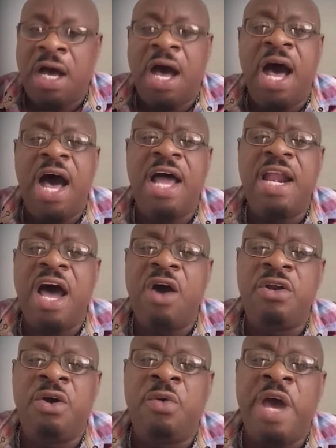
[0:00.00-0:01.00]
All
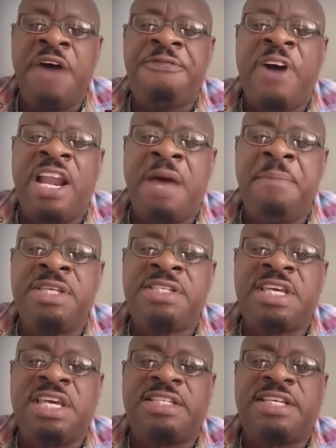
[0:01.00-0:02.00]
out the way follow
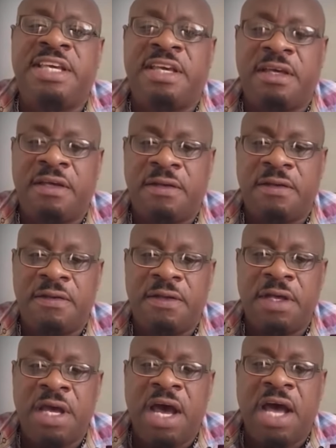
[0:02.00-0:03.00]
Miss Kitty.
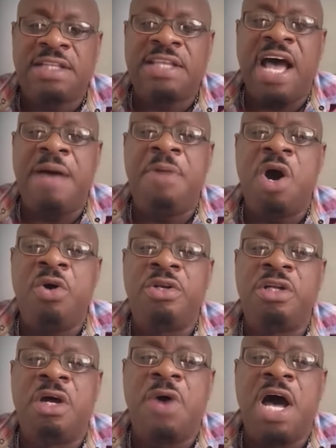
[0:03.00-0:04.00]
I talk
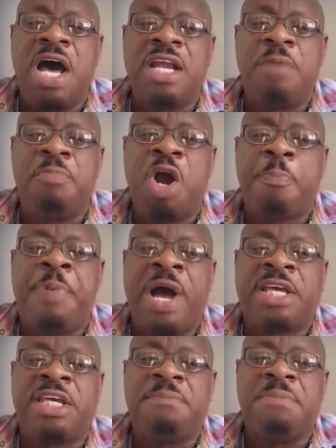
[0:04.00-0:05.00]
about in a one a broke
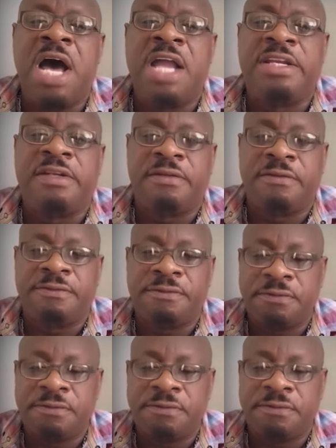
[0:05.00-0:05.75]
pocket man.